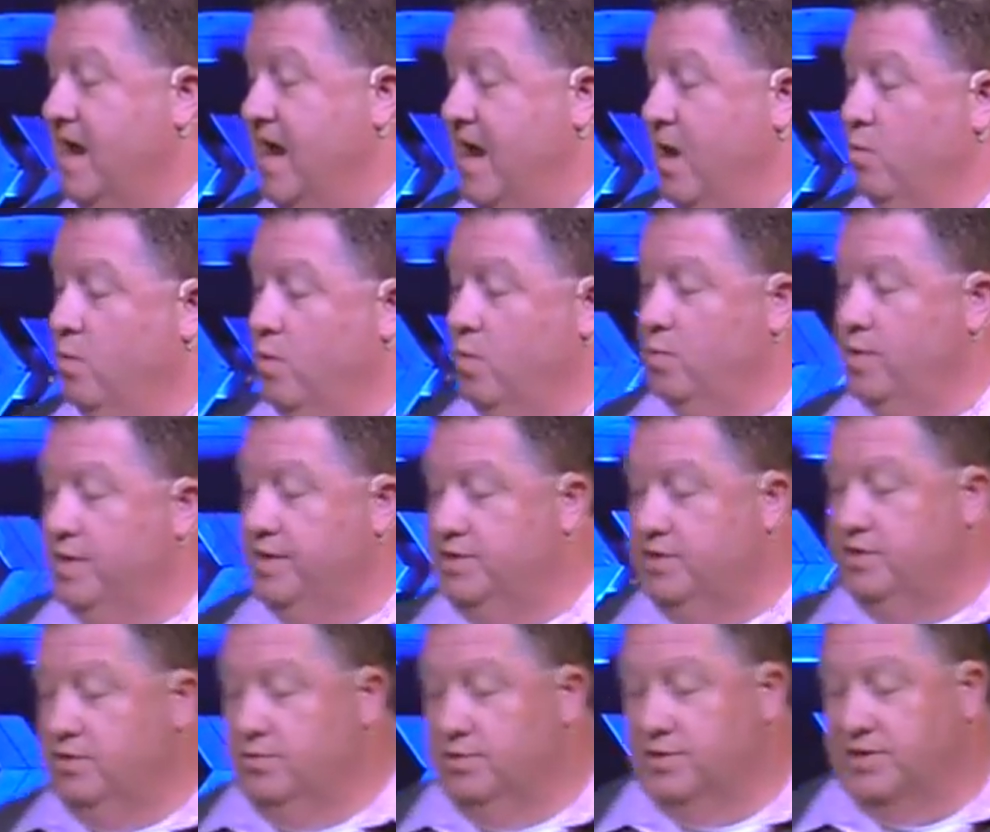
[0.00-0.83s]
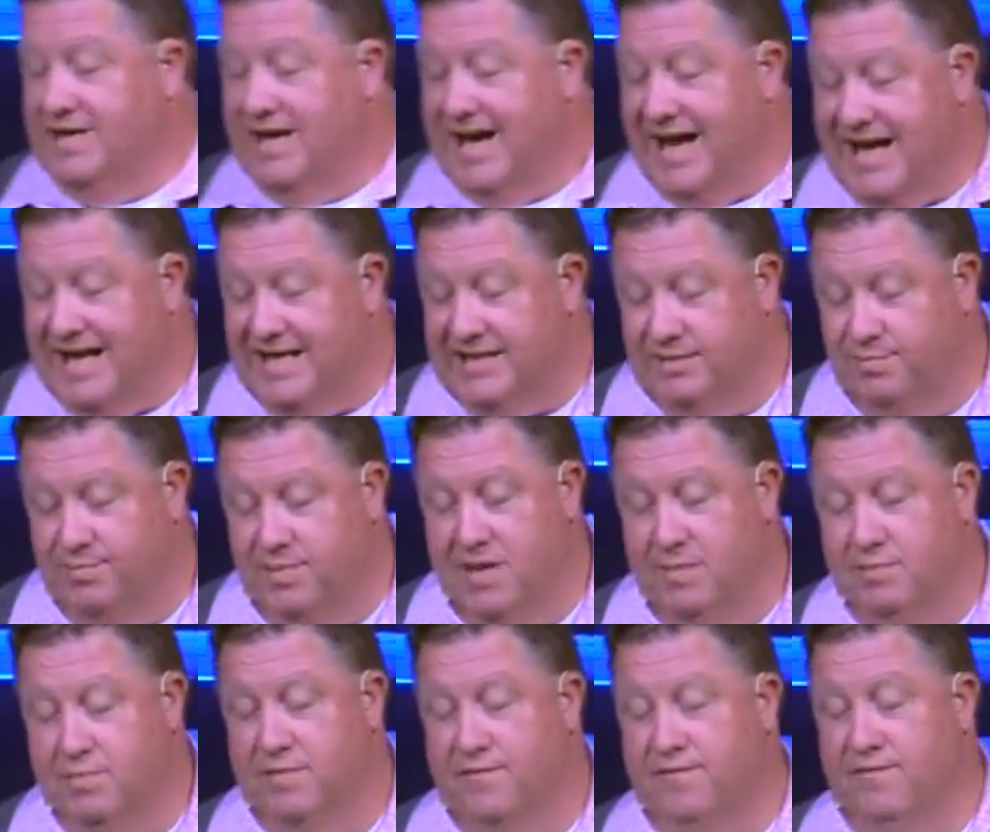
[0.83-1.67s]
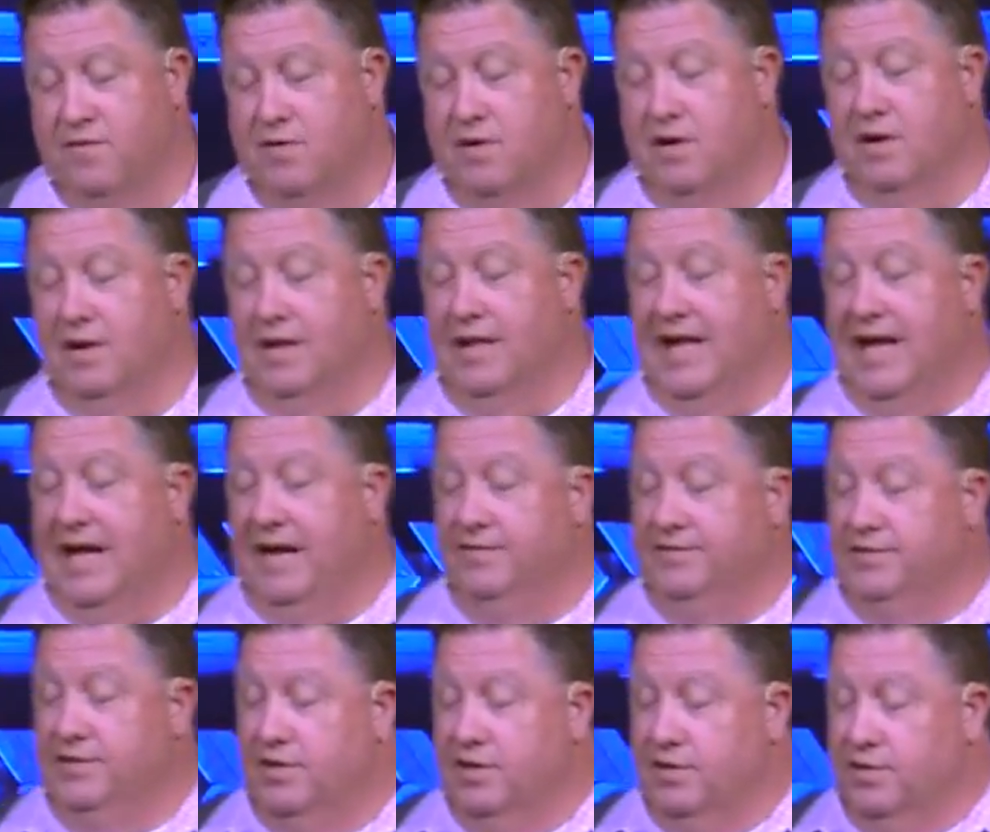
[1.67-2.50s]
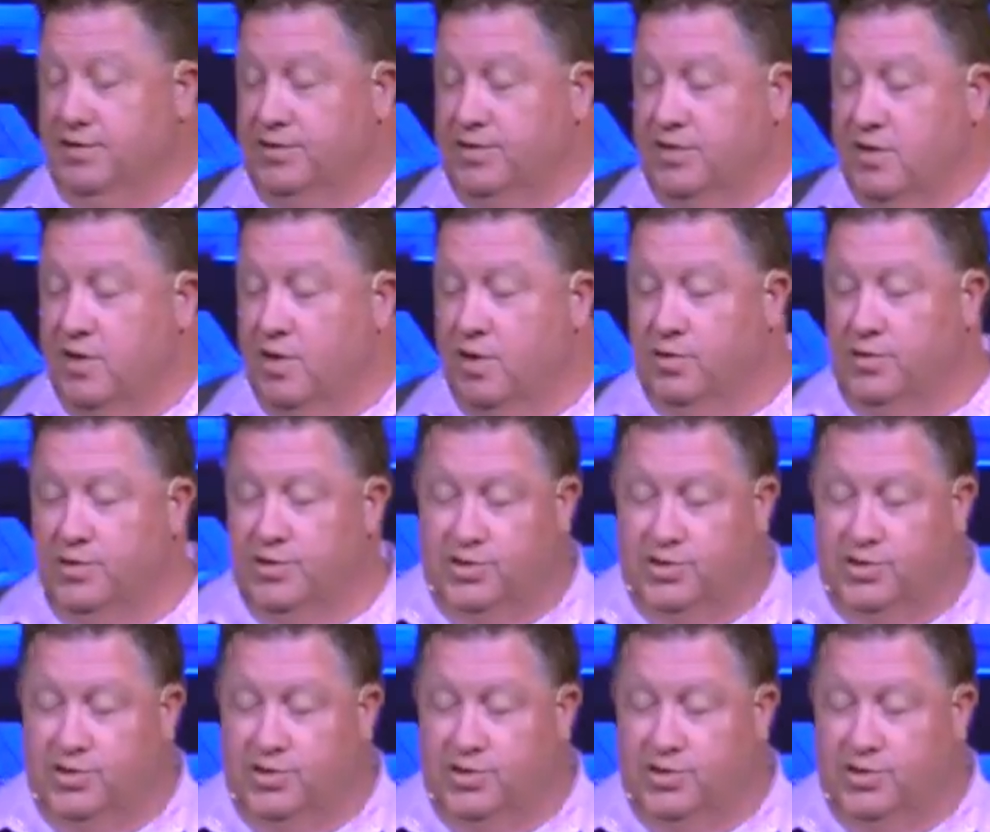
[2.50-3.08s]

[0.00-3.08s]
And when we choose God's people for our lives, there's no